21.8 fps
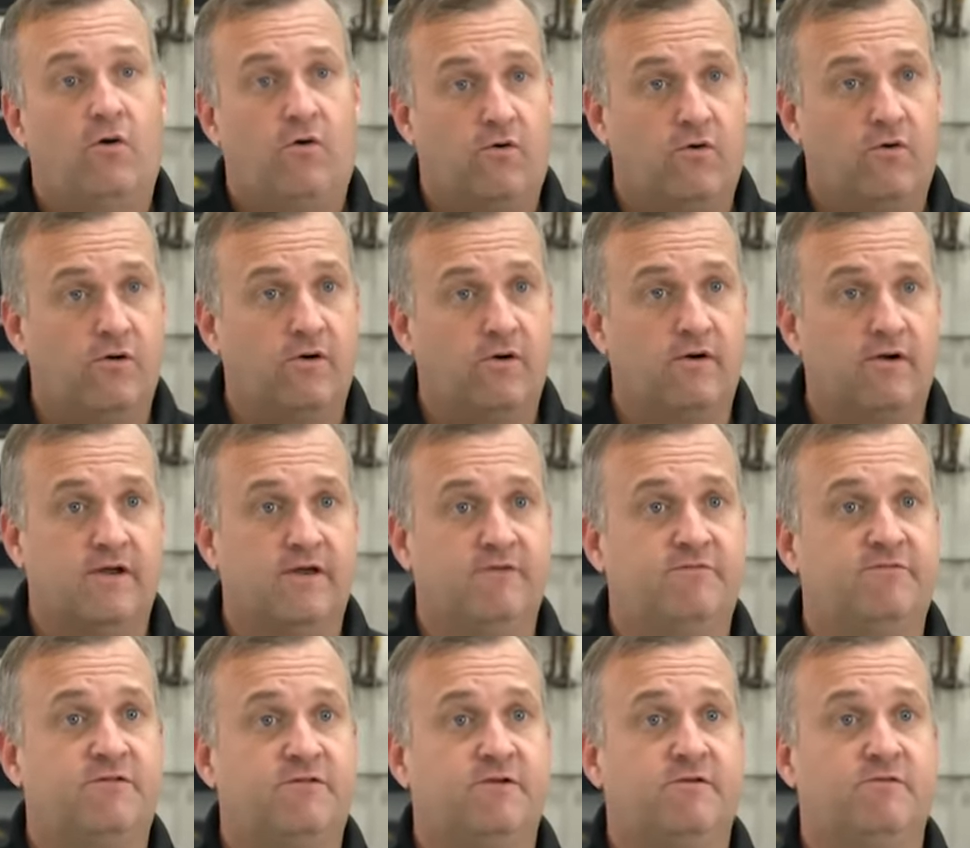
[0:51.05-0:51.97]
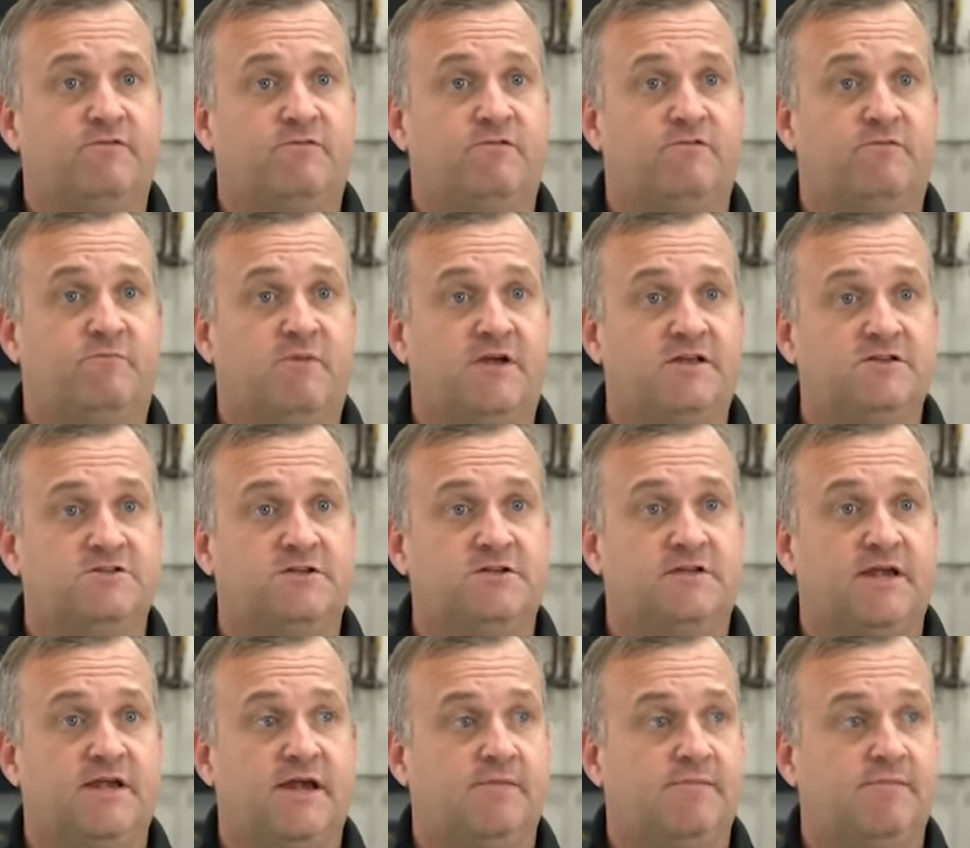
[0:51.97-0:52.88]
Or if there's
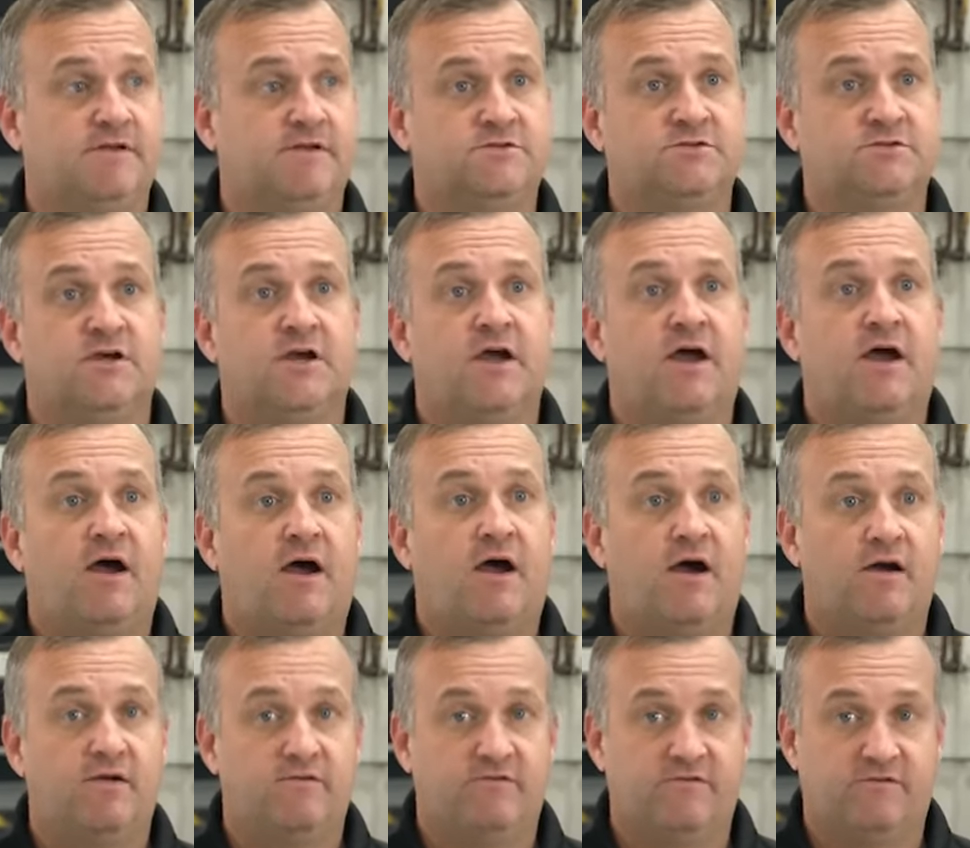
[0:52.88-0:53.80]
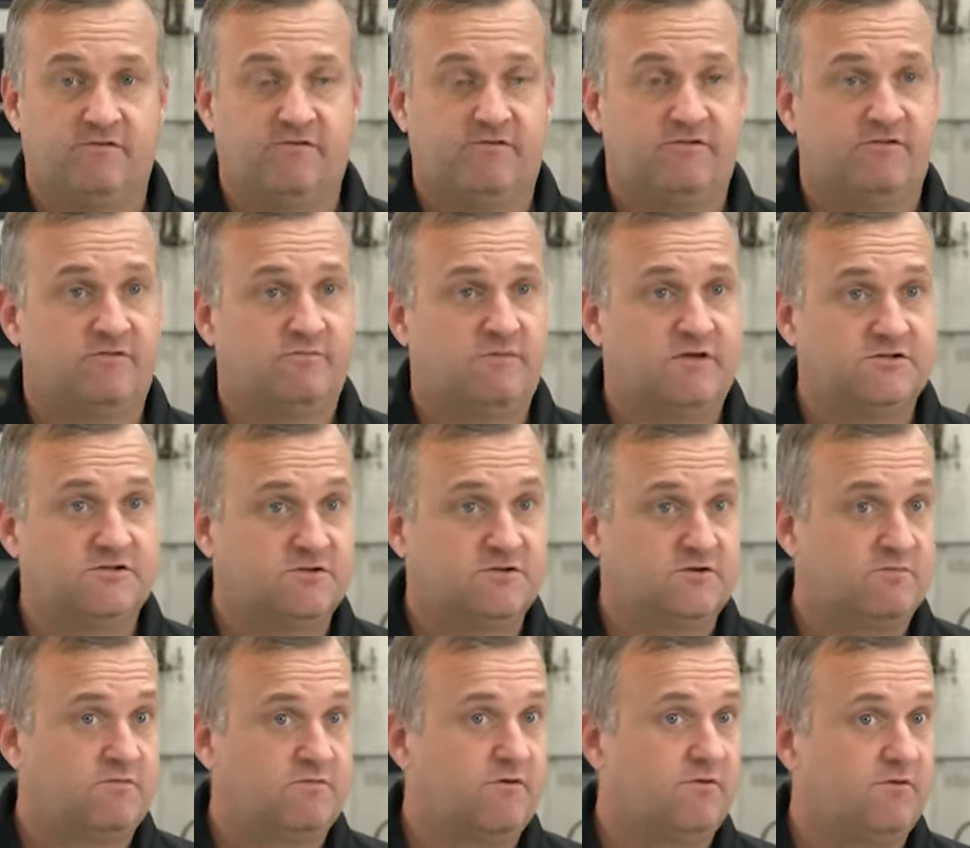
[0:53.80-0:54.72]
suspension damage, is there
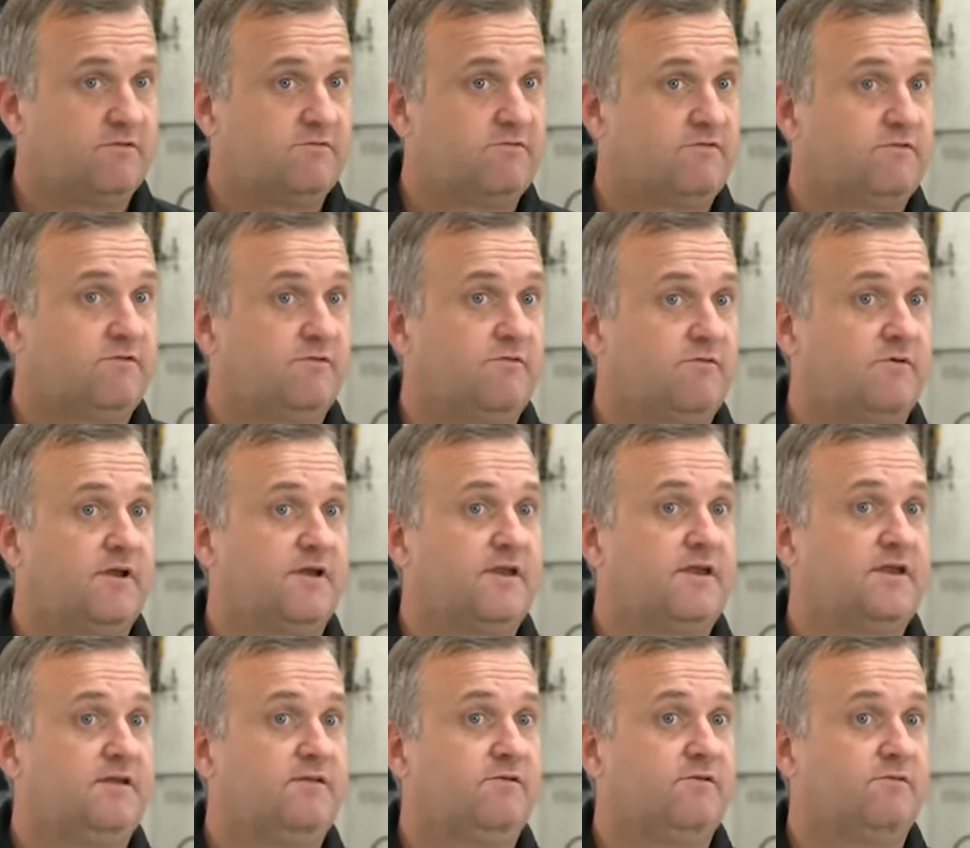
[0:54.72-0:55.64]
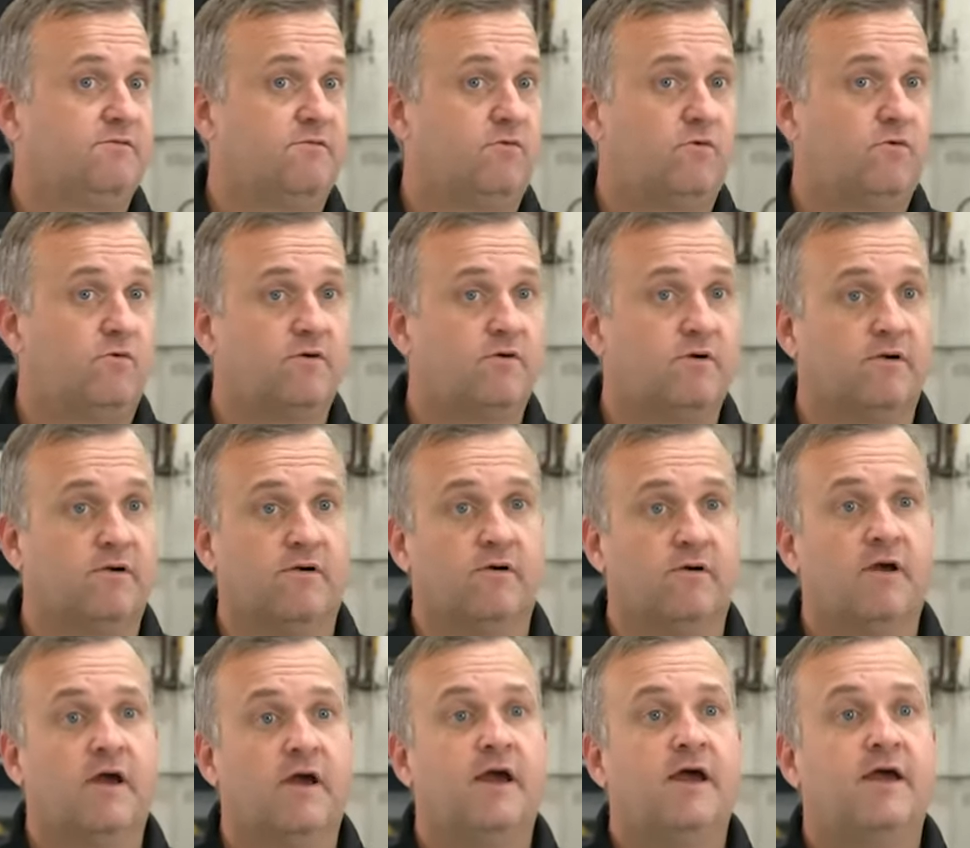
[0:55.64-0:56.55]
suspension components do I need to
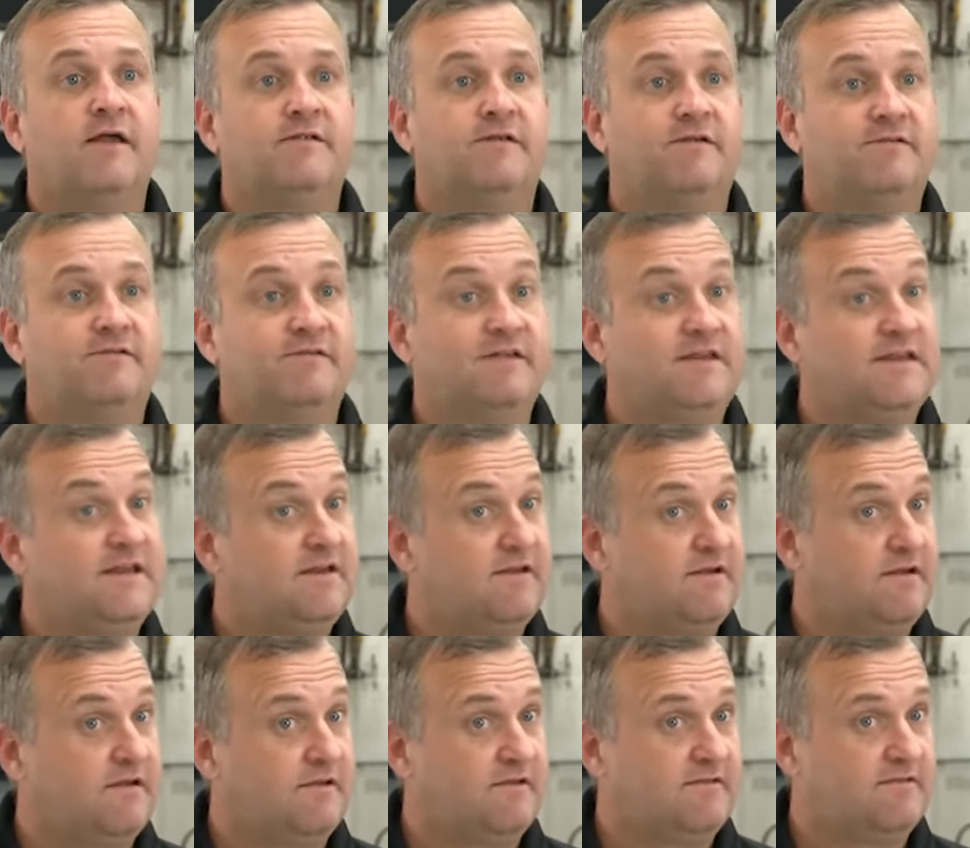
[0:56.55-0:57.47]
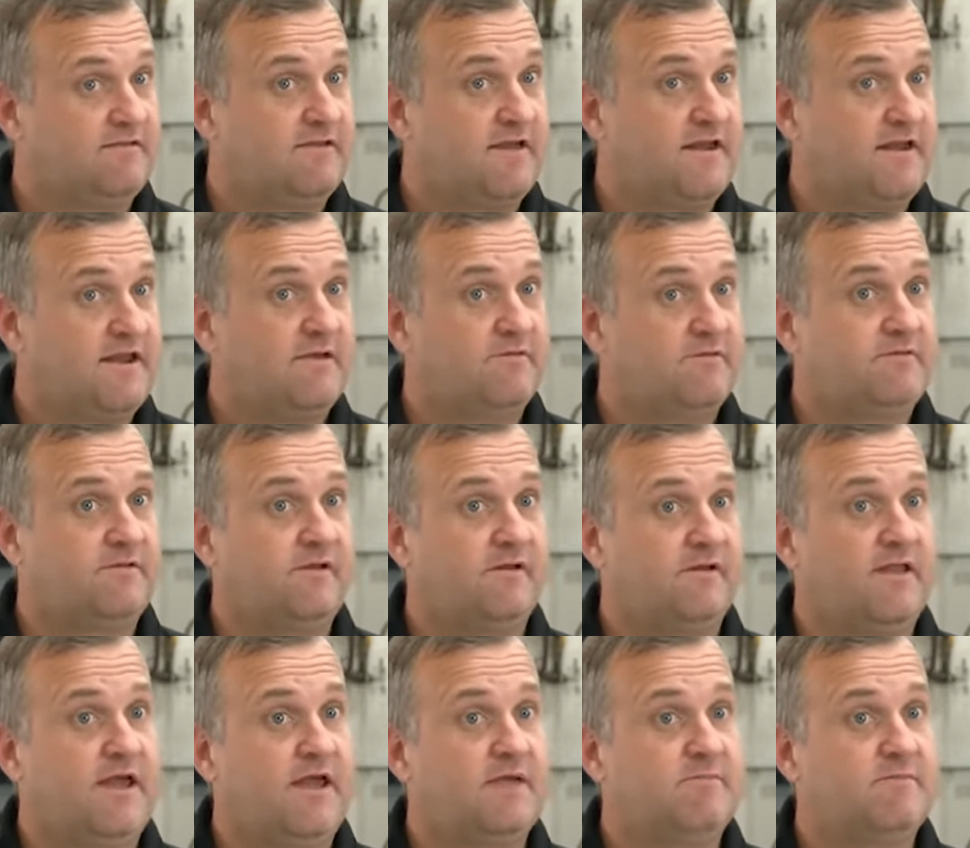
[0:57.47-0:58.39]
order? Does it need to get sent out to
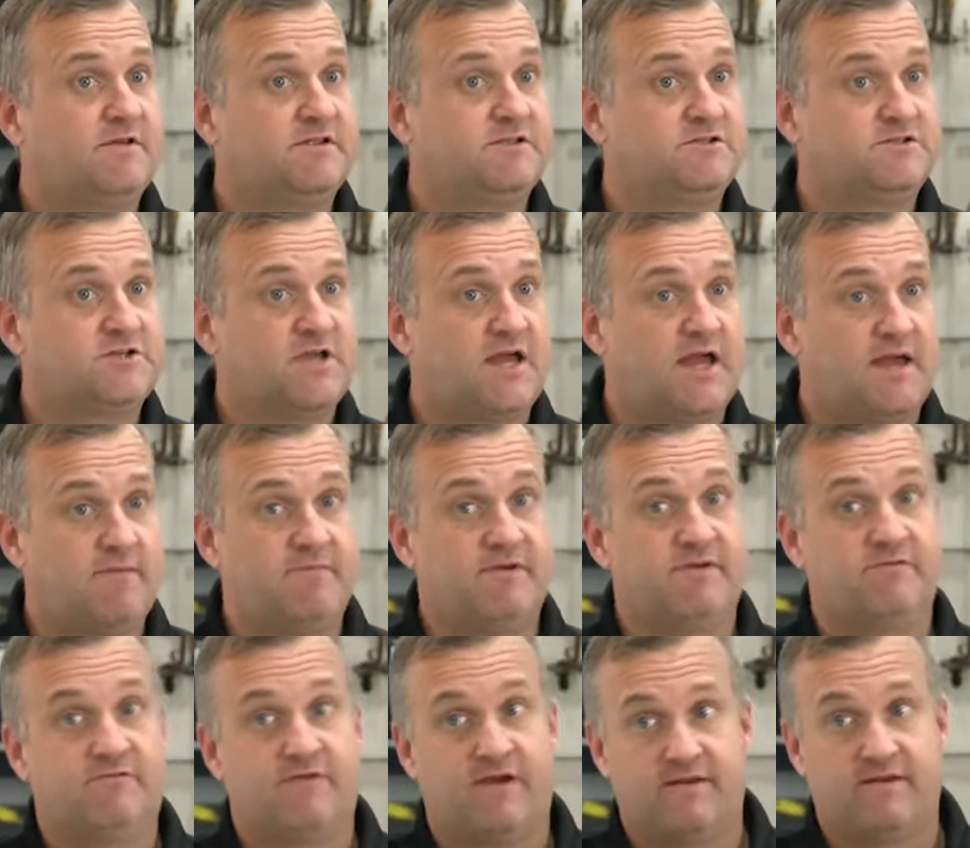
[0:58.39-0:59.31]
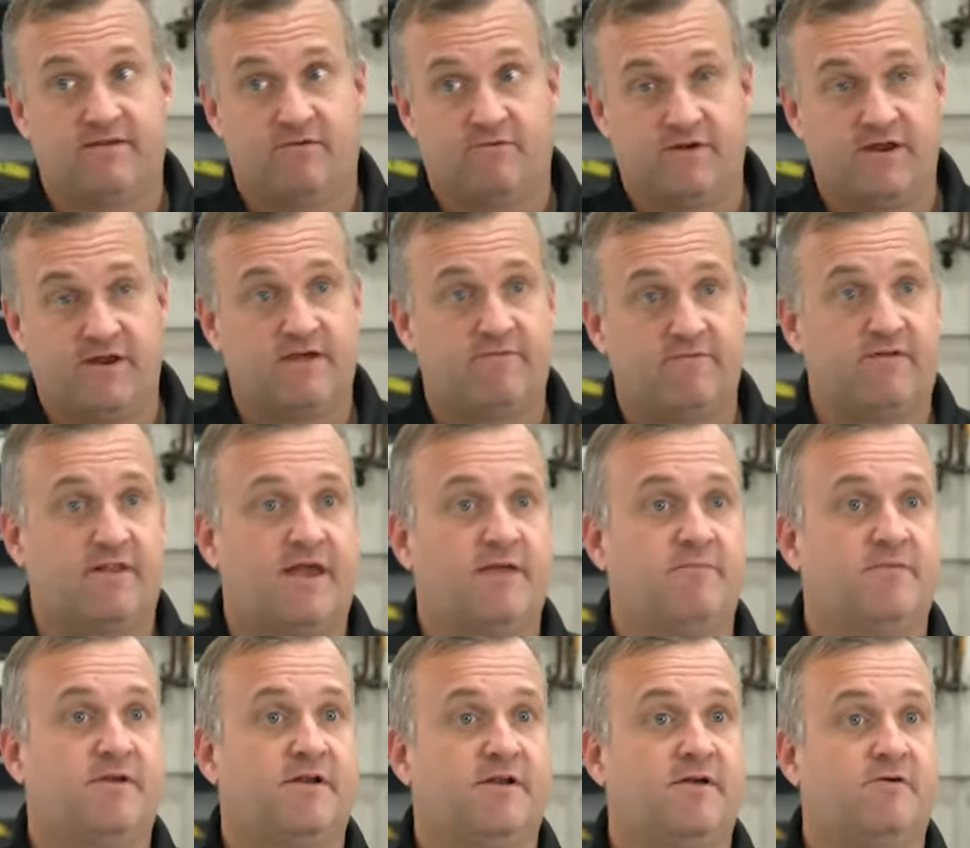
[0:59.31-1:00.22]
the alignment shop if I don't have
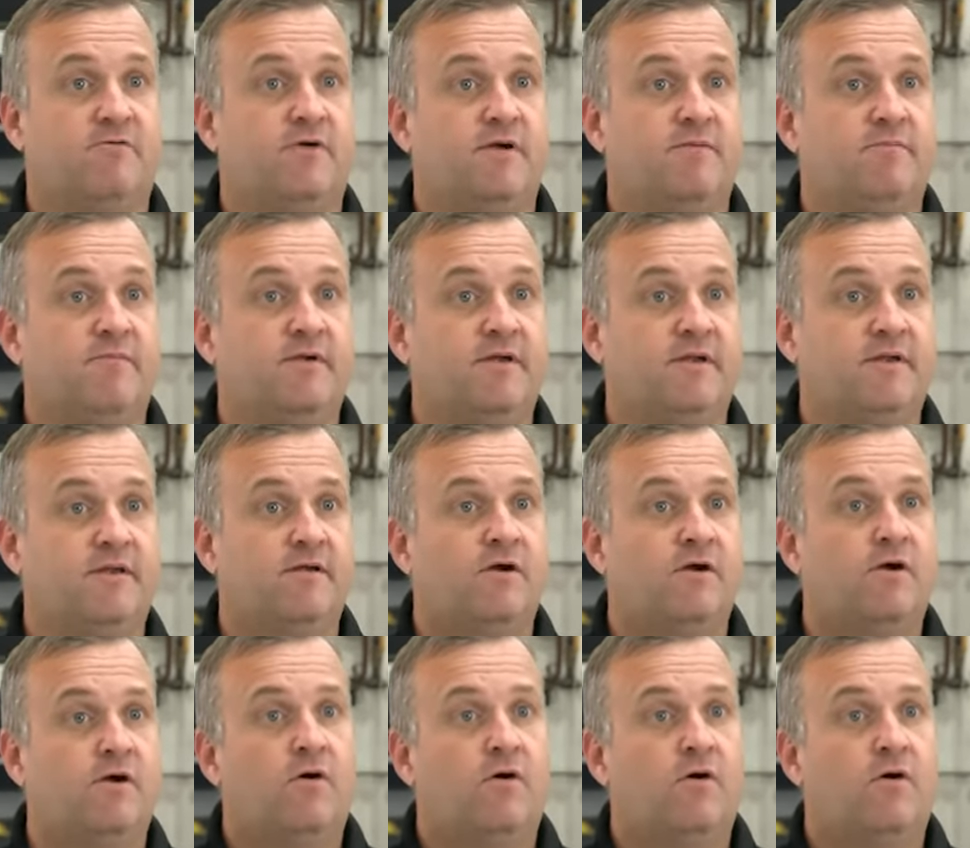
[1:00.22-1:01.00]
alignment equipment?